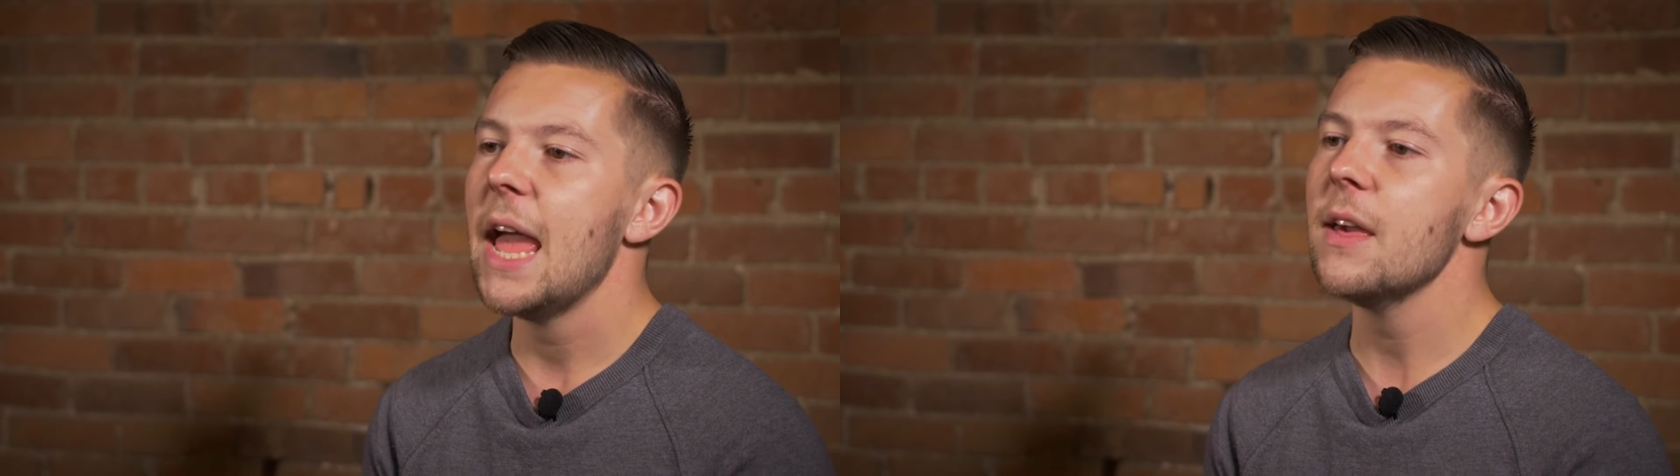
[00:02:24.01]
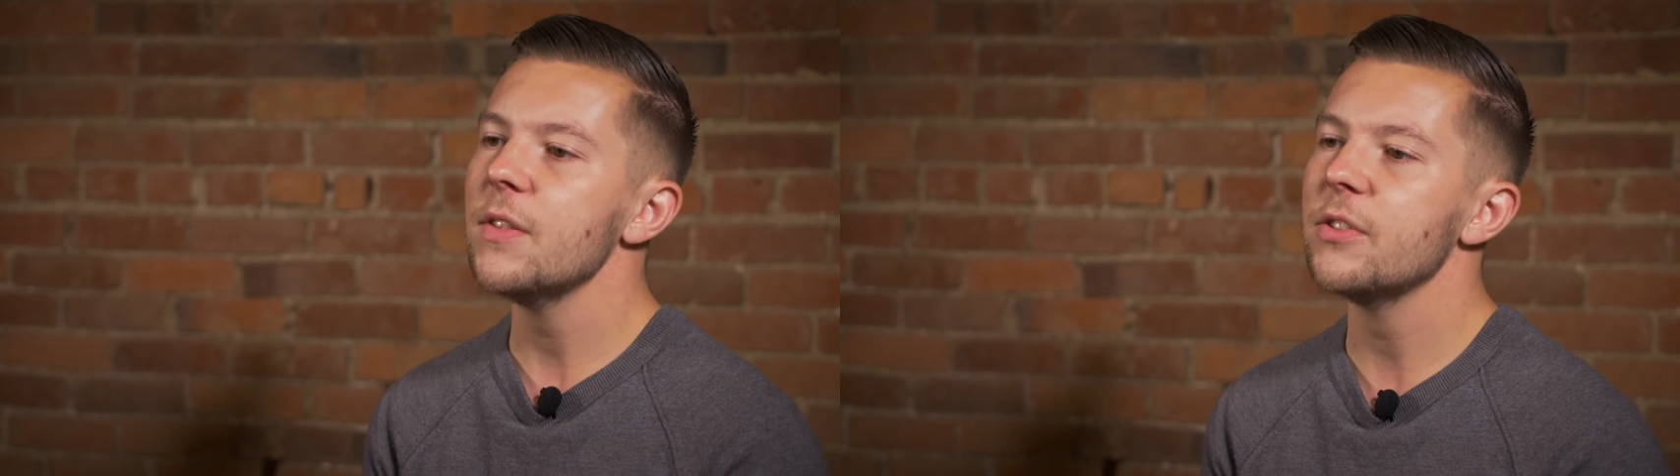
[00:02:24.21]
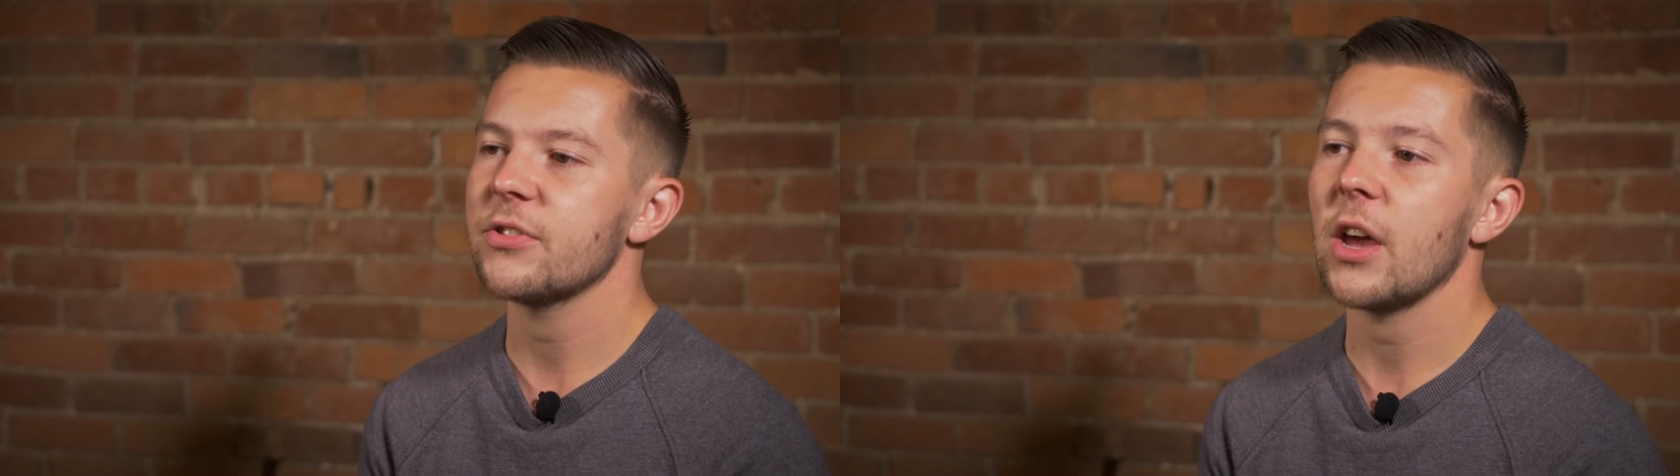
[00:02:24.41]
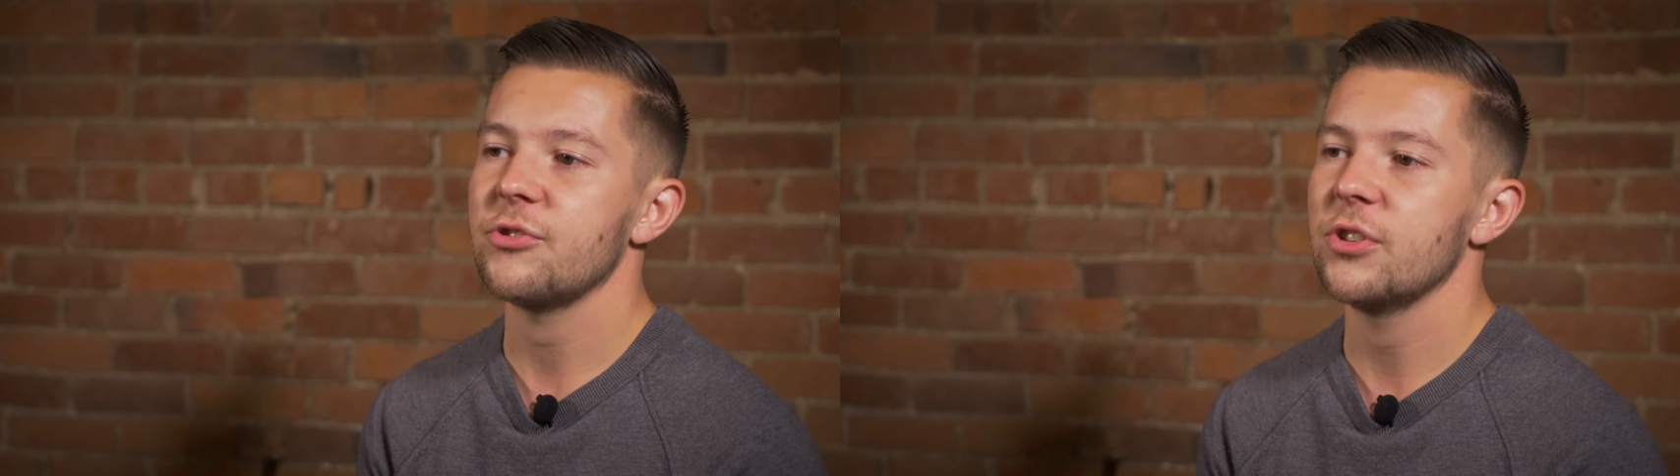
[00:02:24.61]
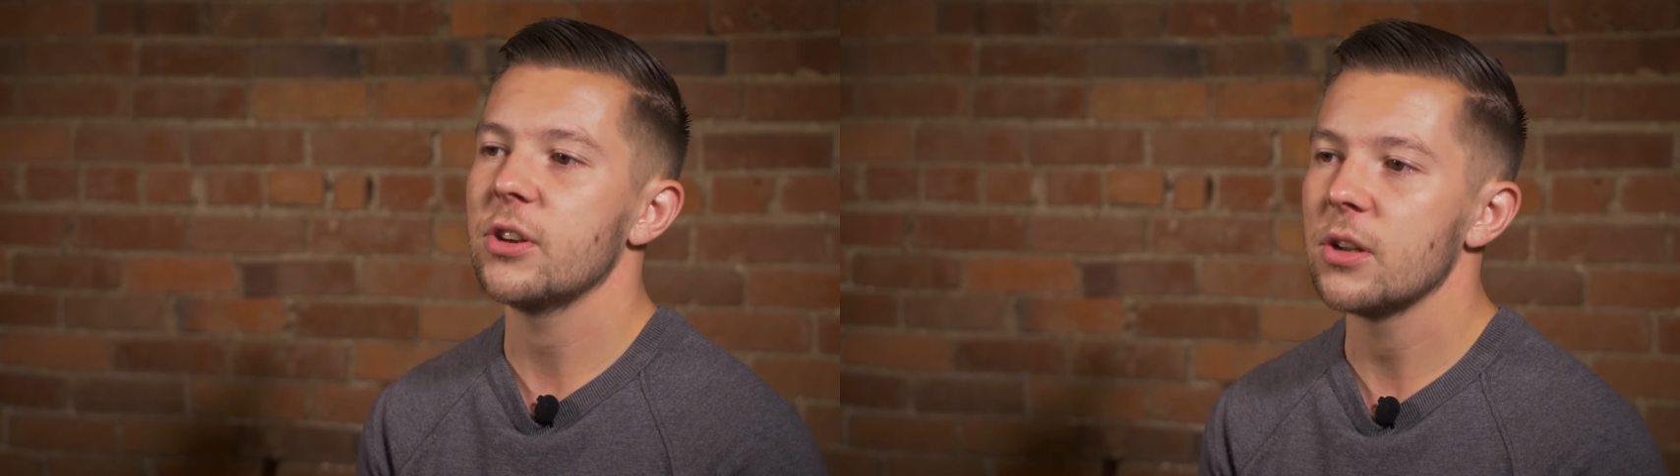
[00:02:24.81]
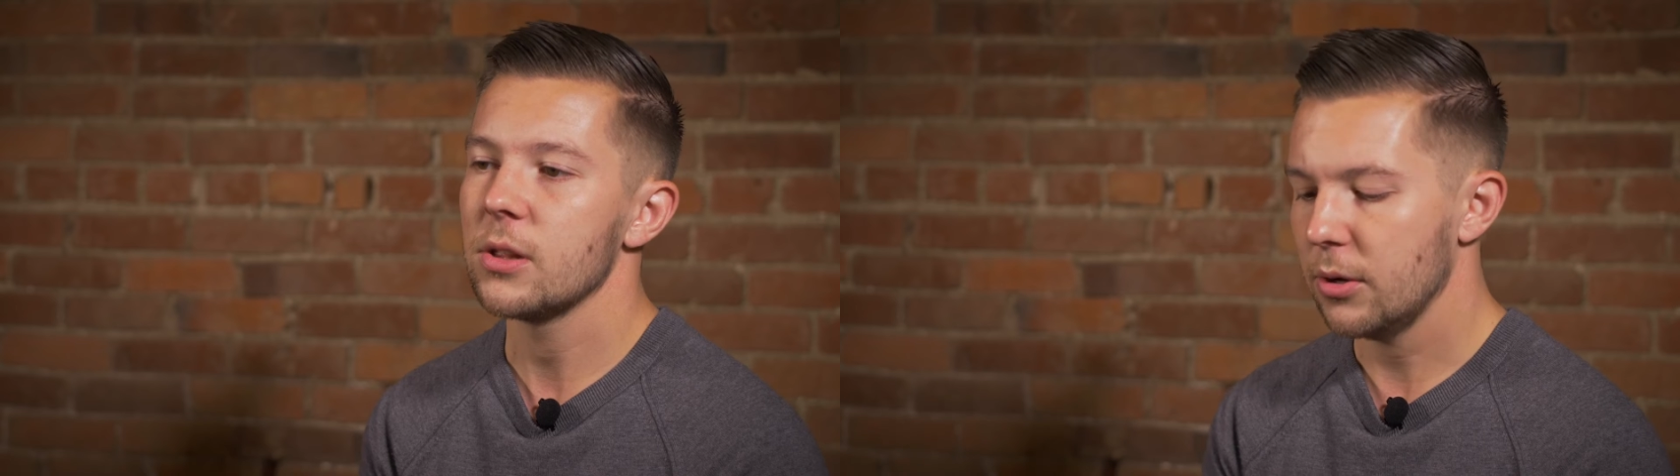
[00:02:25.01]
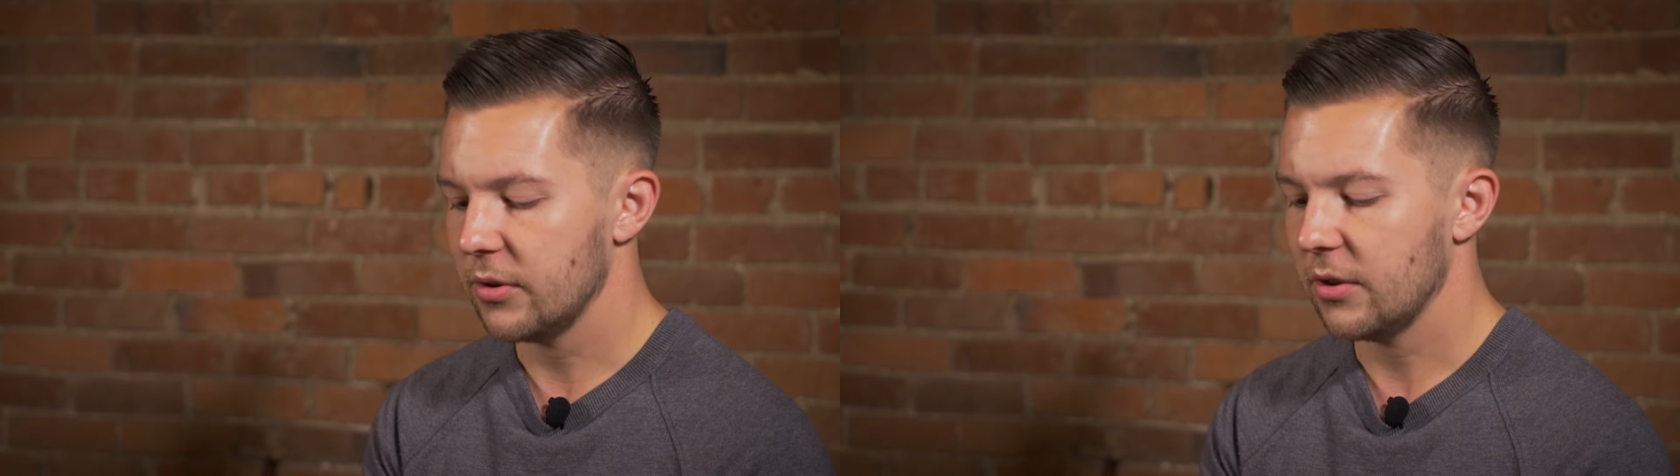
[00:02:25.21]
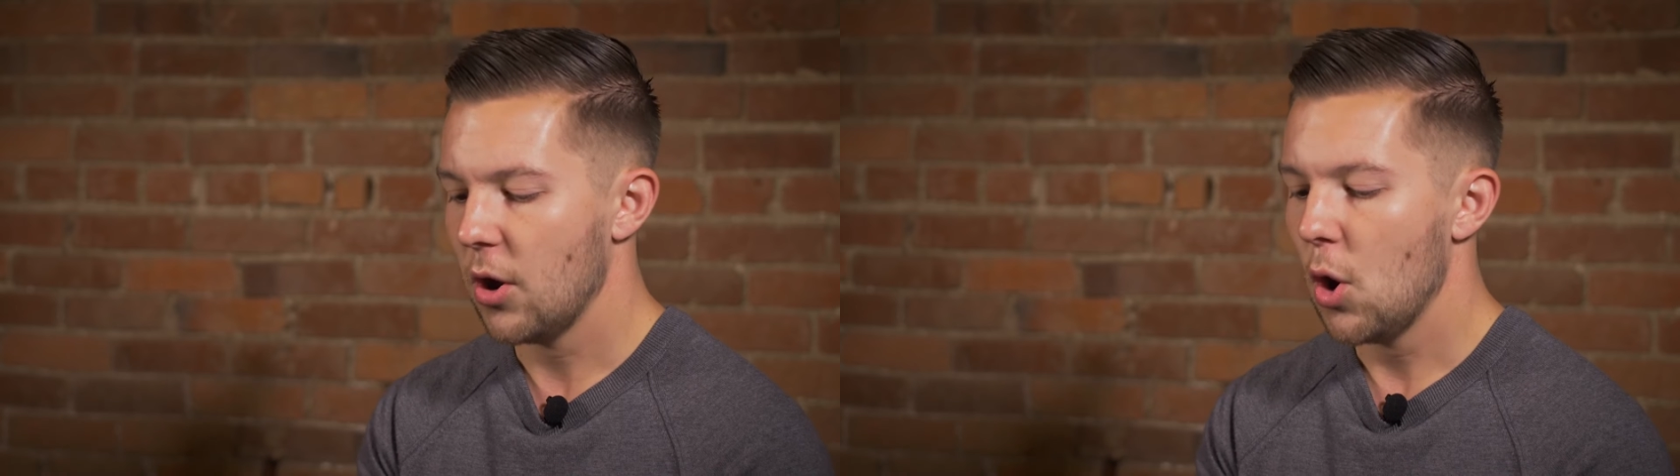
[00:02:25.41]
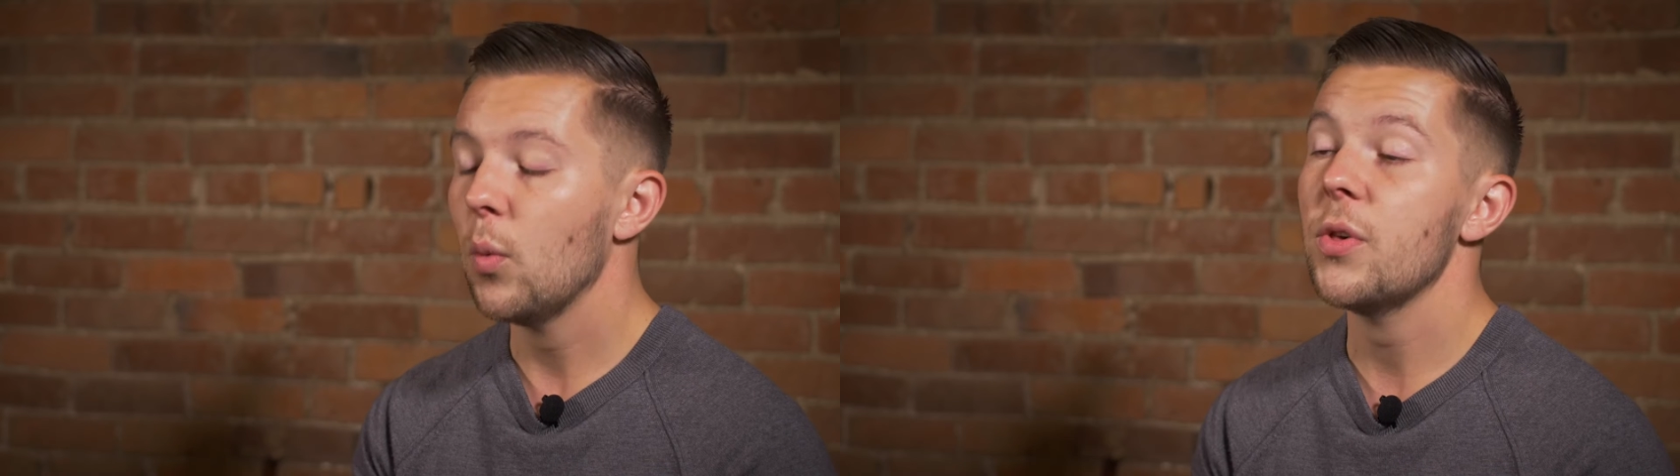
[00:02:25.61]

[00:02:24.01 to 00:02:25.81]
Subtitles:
and the discussion concluded